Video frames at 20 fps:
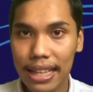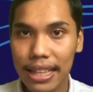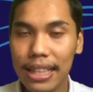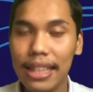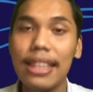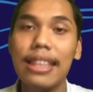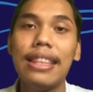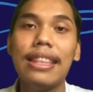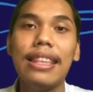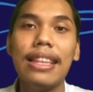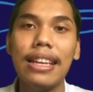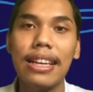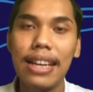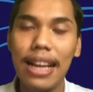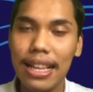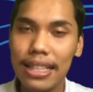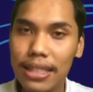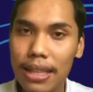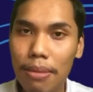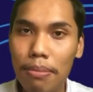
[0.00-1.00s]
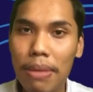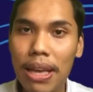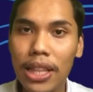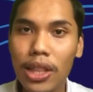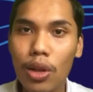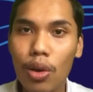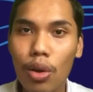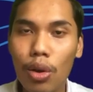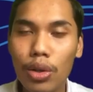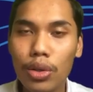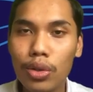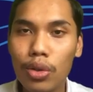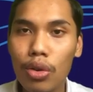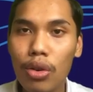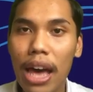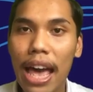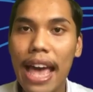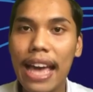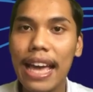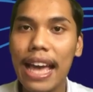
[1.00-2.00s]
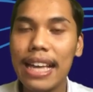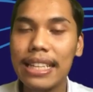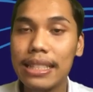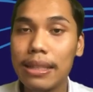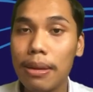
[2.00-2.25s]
the calcium metal also act as a